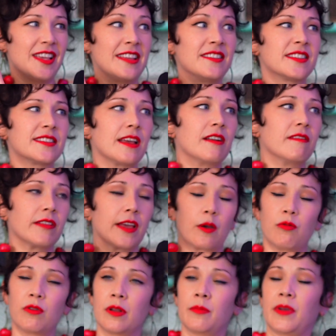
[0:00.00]
instead of like
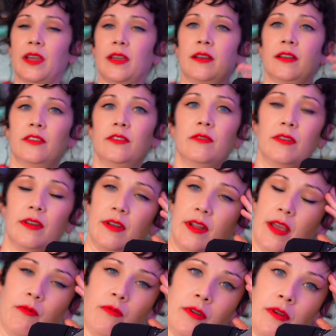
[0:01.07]
what am i going to do
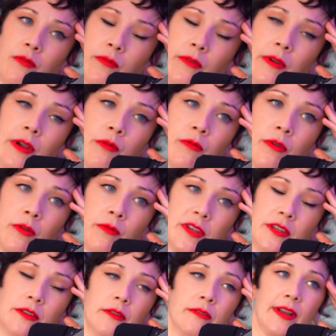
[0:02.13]
today what do we where, what do we
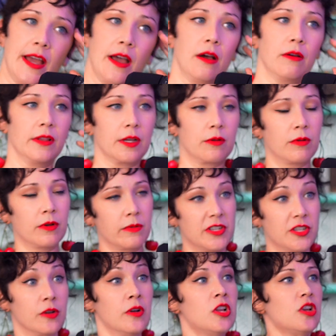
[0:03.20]
do now like what do we
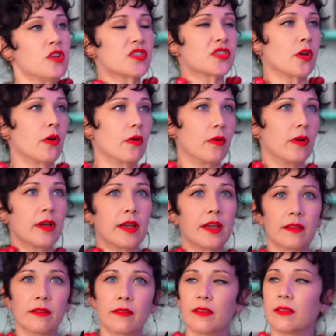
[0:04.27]
do so
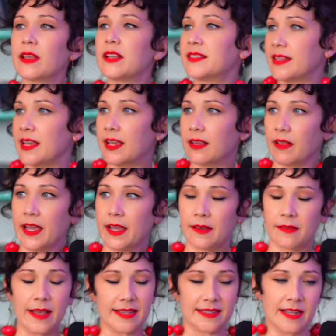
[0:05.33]
uh, let's take like
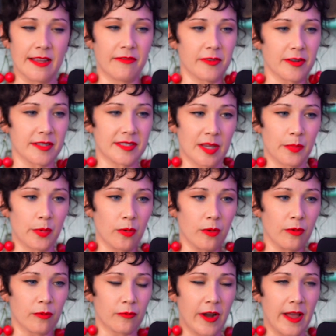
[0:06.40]
last night for
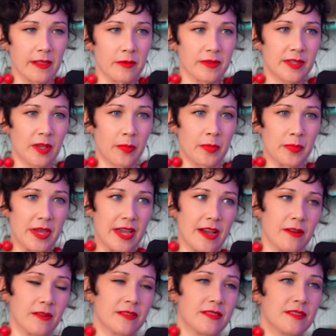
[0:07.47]
example riley was helping me
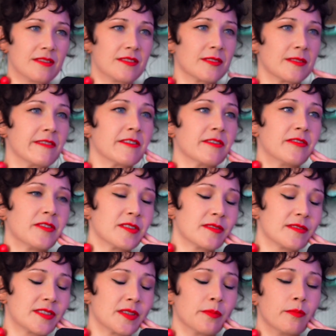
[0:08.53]
out deliver for
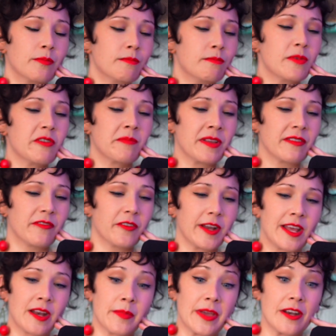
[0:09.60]
some movement for
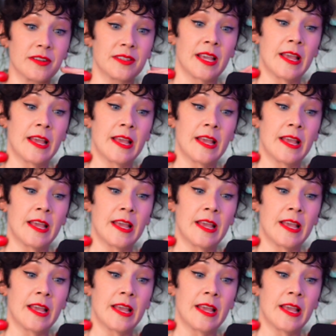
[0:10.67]
animators